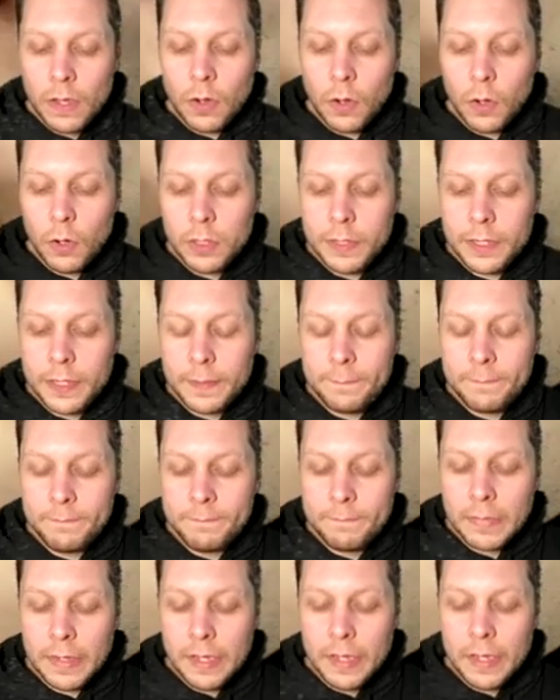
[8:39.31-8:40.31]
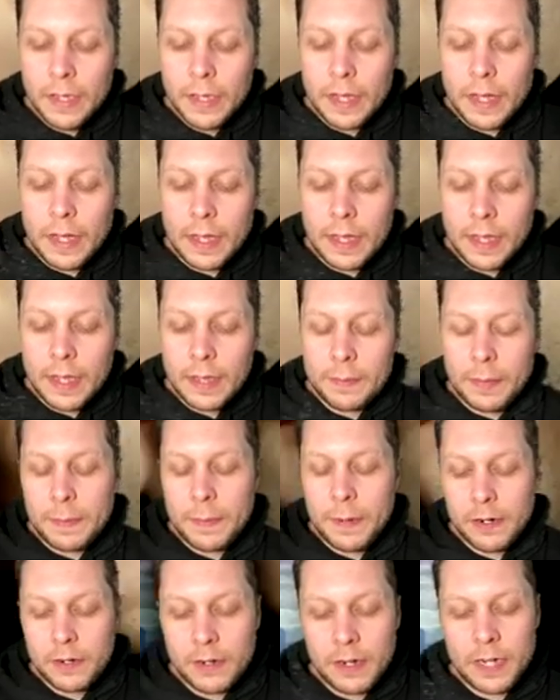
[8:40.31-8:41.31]
Oldham, and my
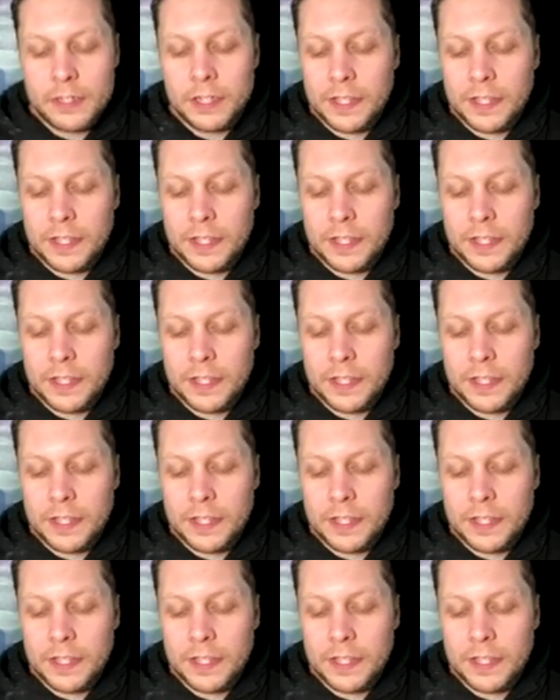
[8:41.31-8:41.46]
partner actually